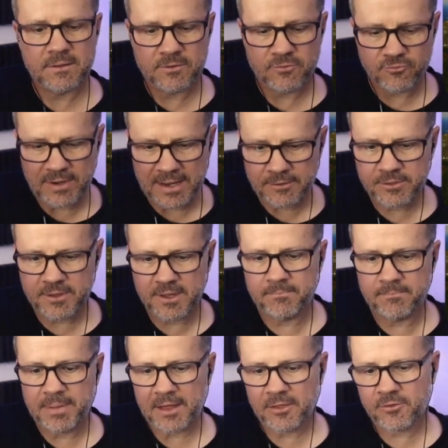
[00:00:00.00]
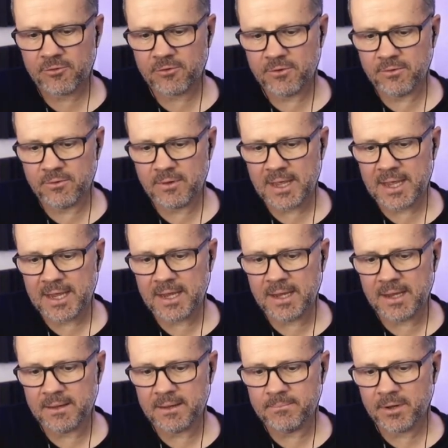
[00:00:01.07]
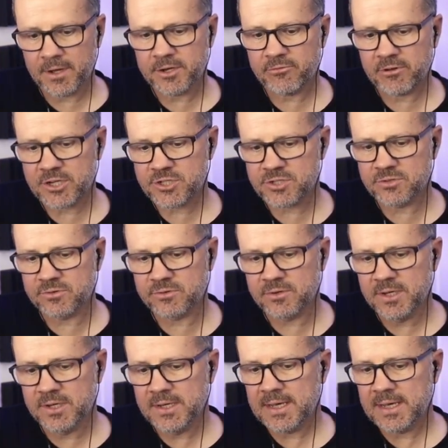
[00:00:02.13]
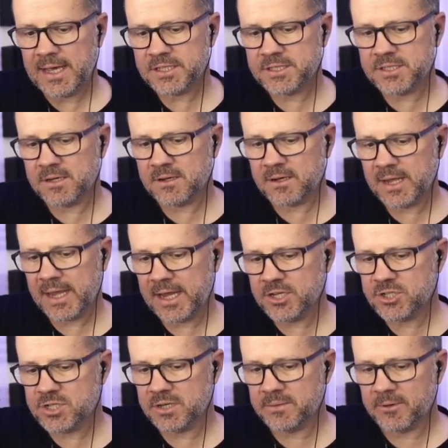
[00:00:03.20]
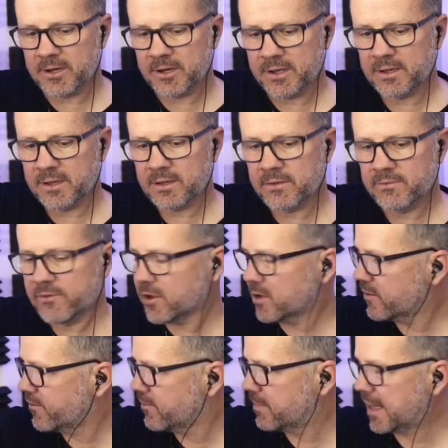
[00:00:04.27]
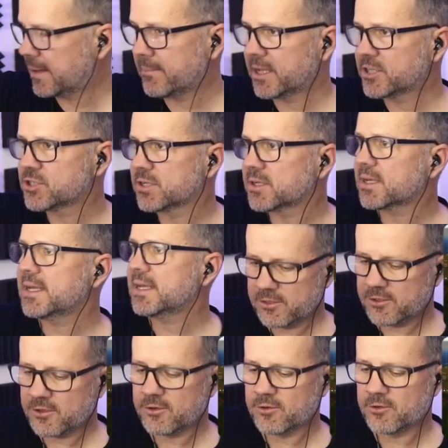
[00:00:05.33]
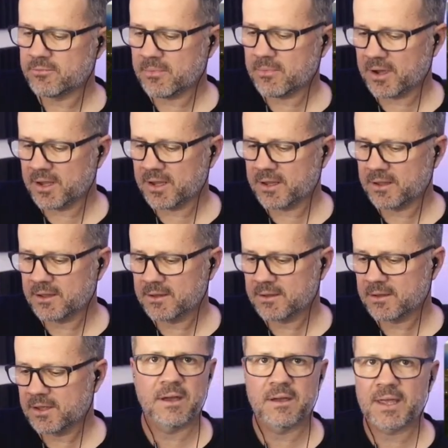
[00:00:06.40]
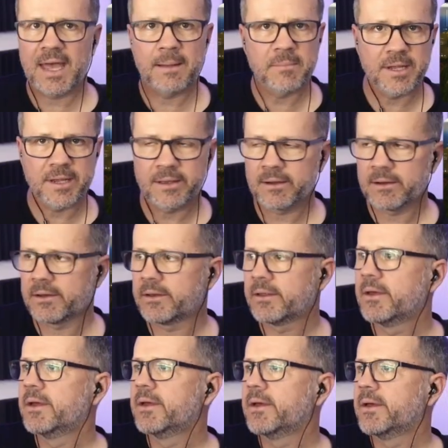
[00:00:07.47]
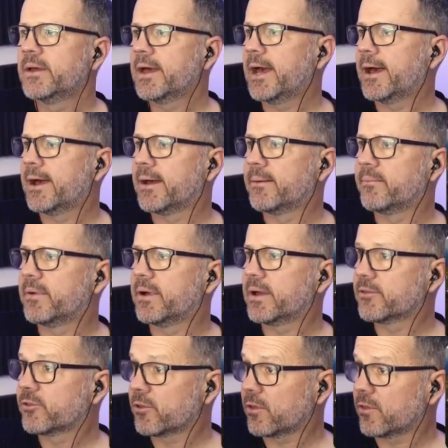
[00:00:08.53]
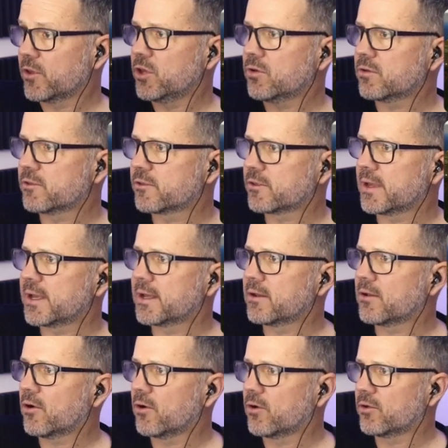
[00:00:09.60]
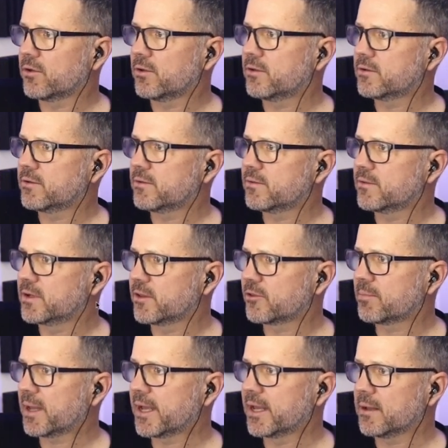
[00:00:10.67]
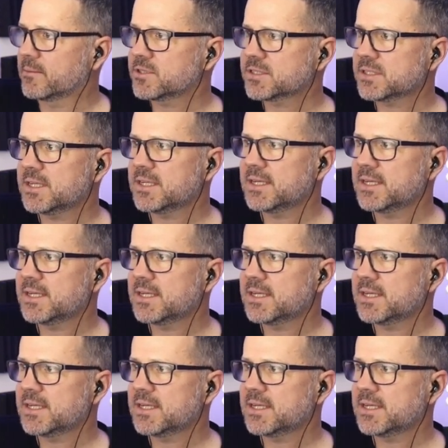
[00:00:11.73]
routing back through a bidirectional SDI HDMI converter from Blackmagic into my Camlink card, so that you can see it on the display. And I'm just going to